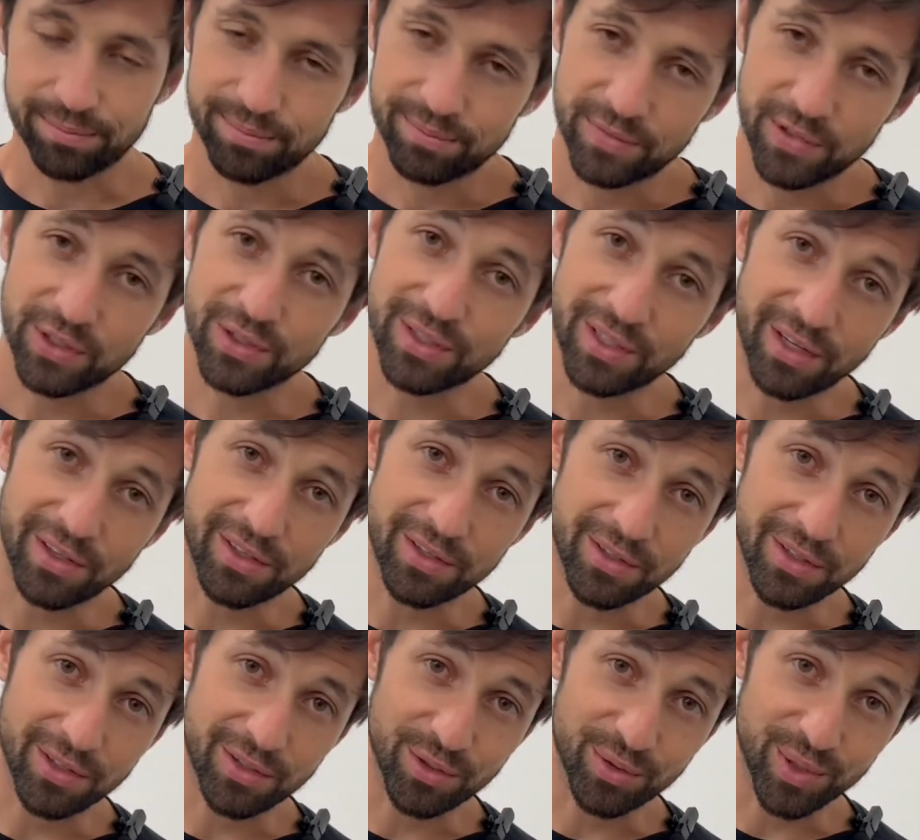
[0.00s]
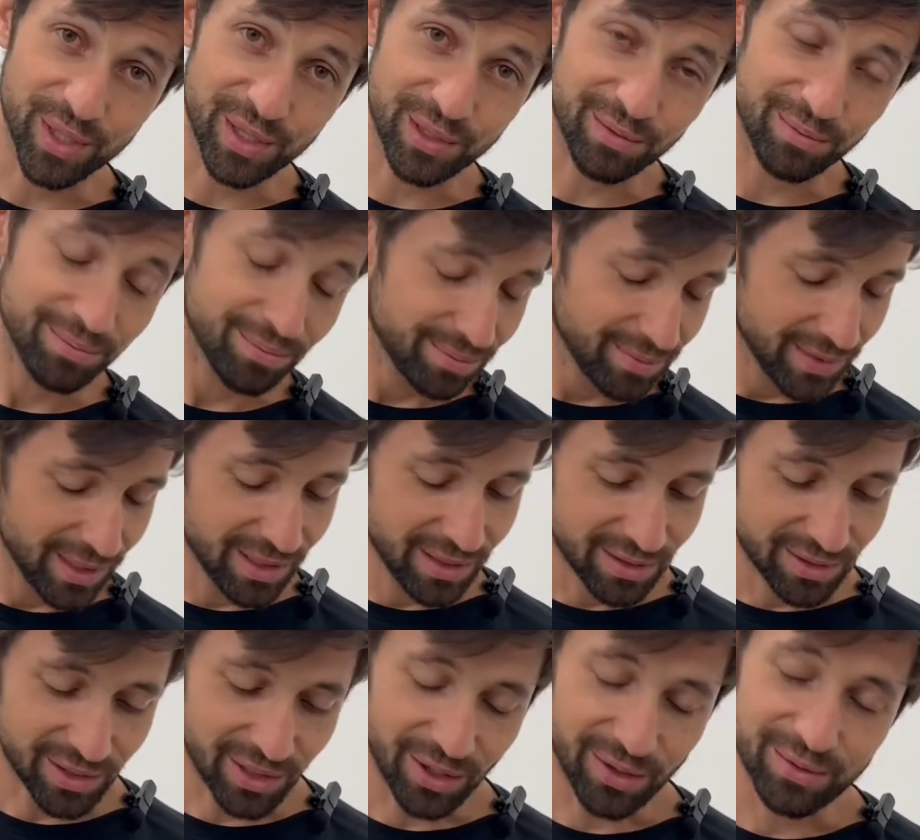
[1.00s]
There's nothing you can do with it.
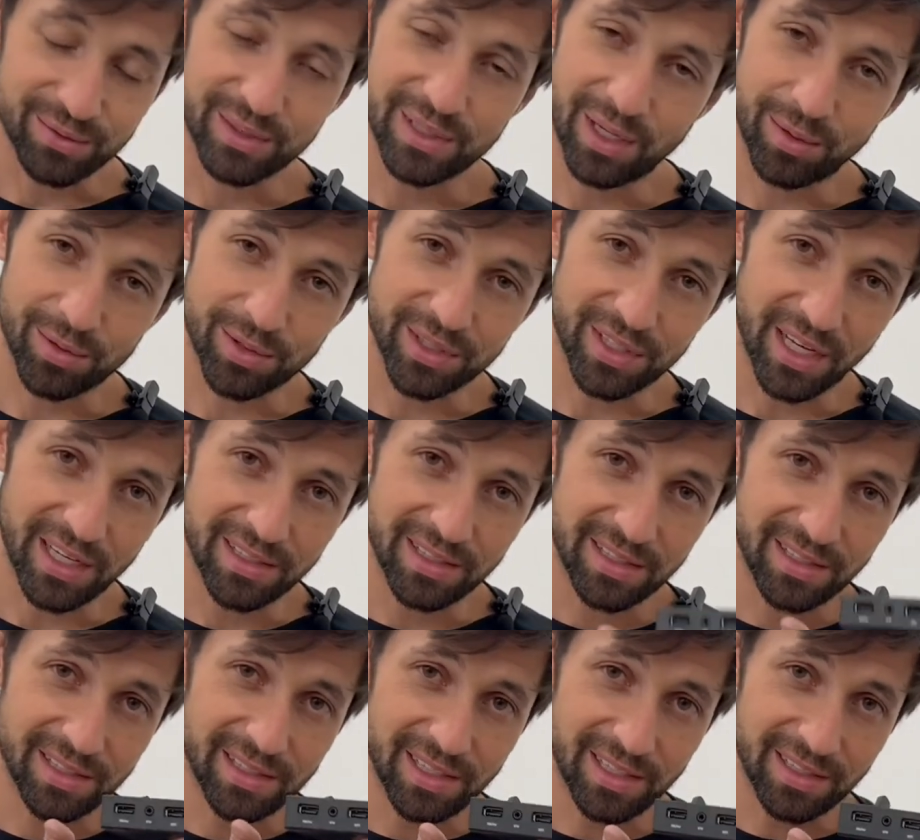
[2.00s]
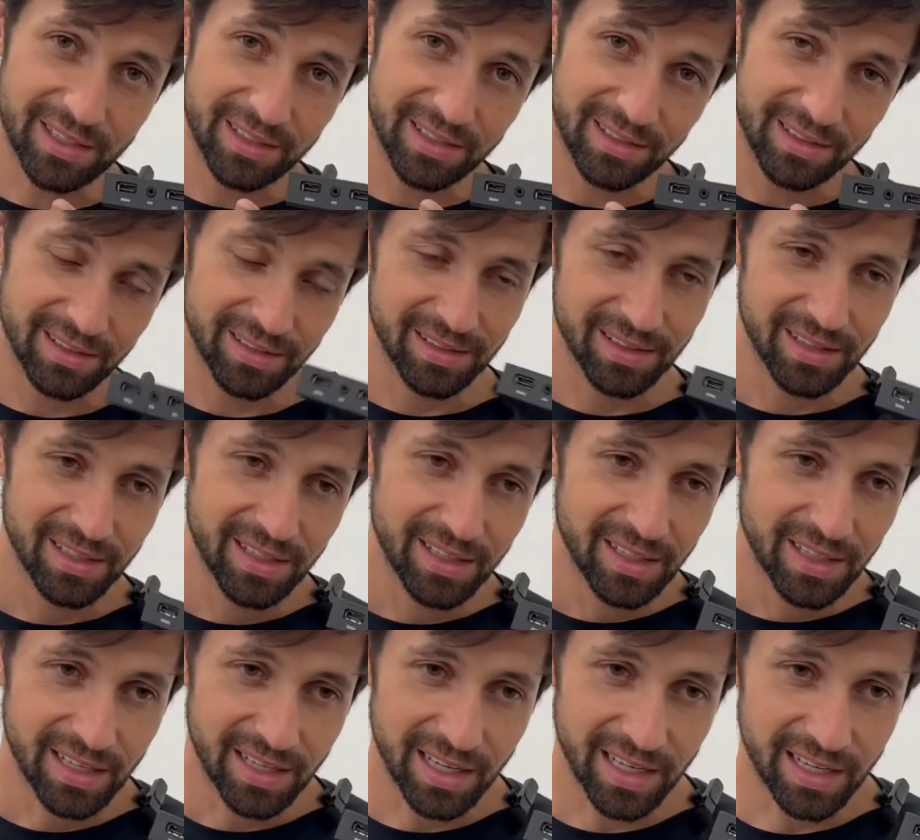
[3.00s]
So double side stick
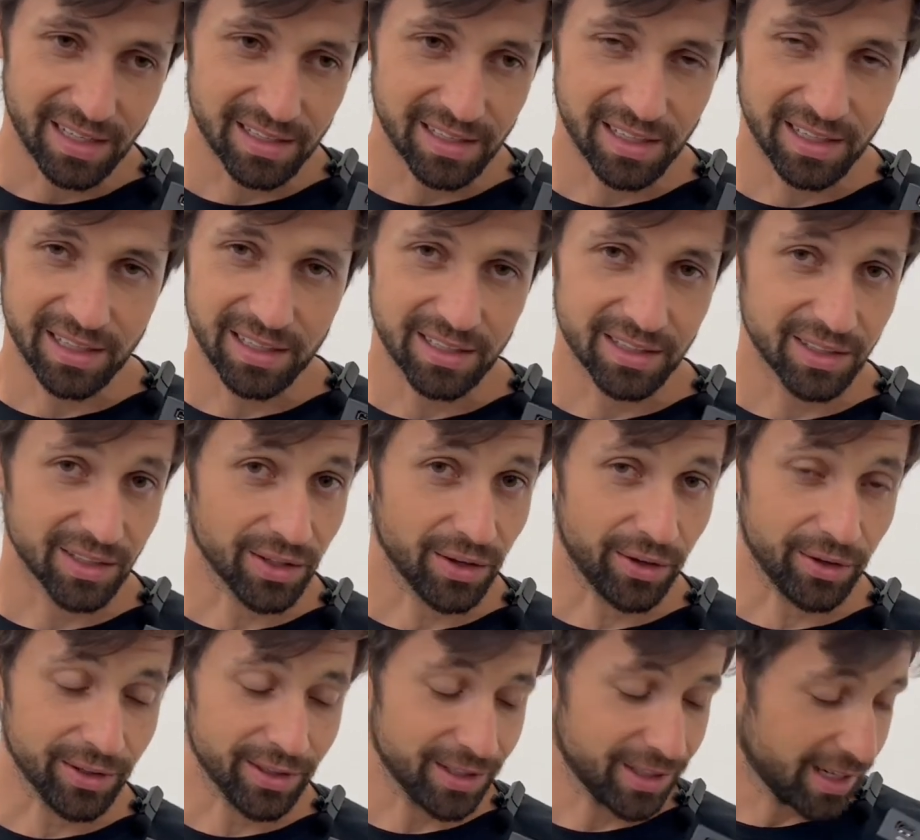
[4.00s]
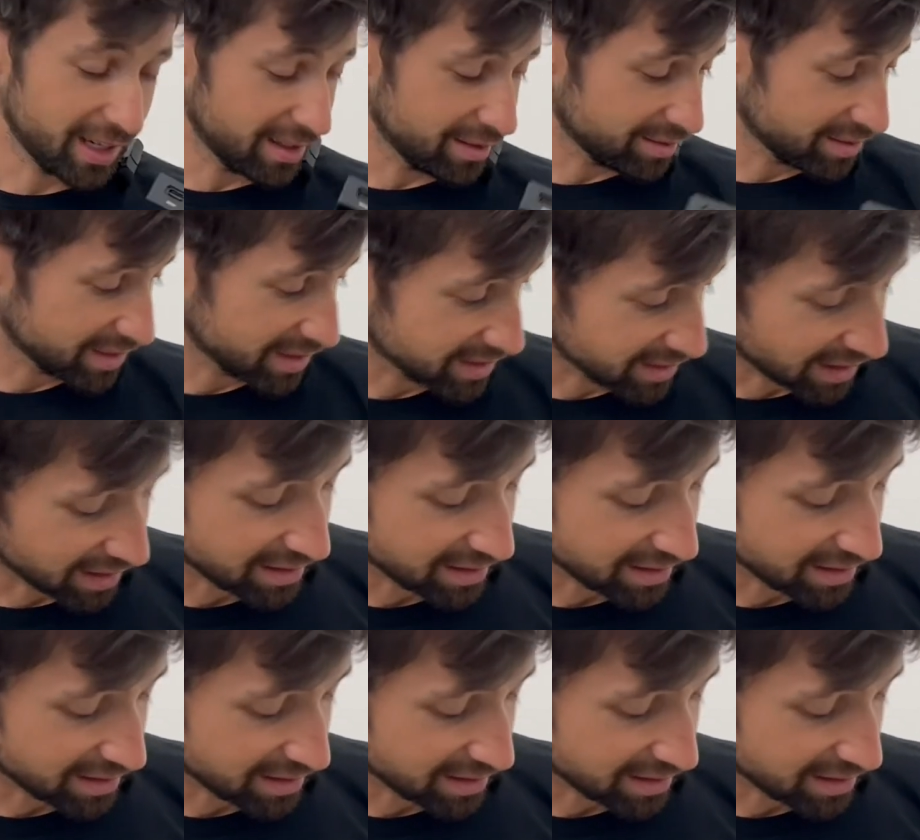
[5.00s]
and call it a day, because